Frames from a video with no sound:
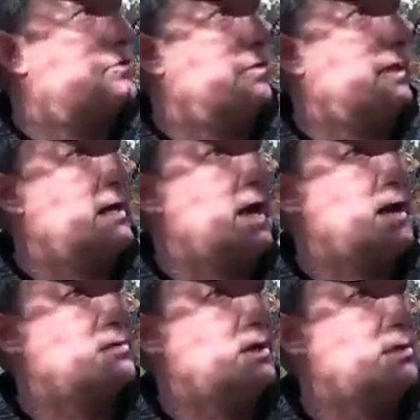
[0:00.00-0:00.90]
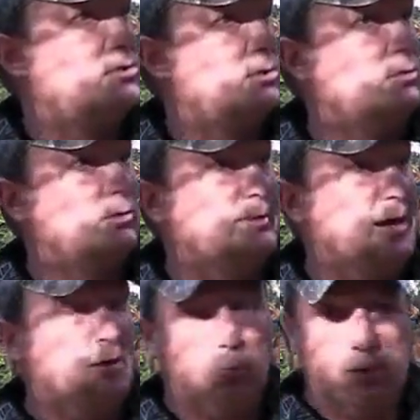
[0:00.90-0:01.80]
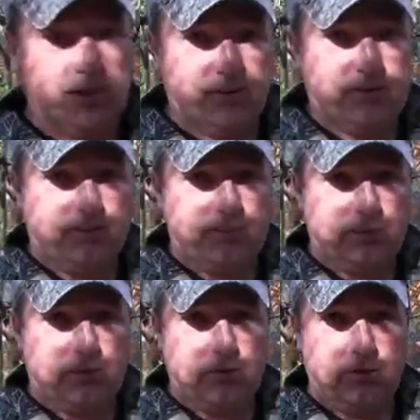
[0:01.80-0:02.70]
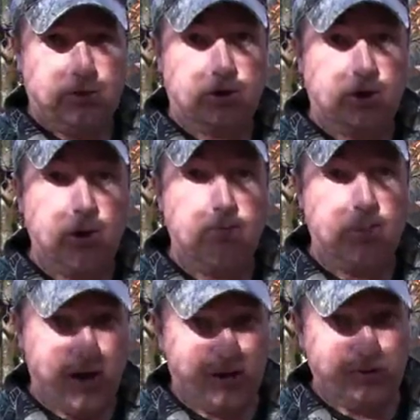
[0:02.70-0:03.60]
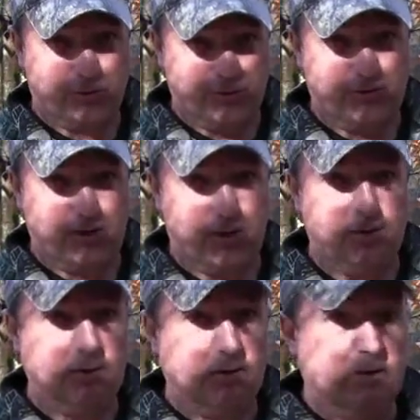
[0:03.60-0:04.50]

so that as they circle downwind, they're going to come by your tree stand.